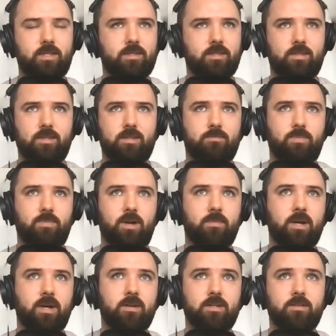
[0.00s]
Disney, Bob
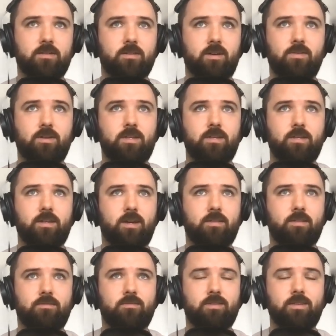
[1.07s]
Iger's already got
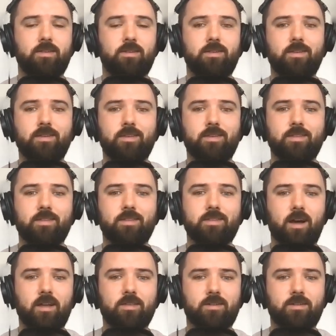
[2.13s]
the
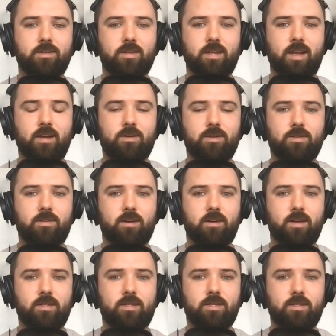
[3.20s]
cost cutting out
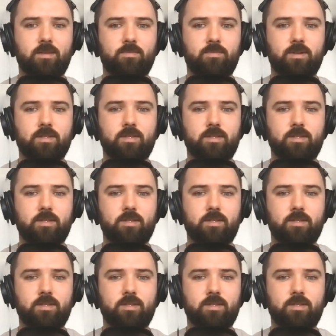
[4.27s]
on Disney Plus.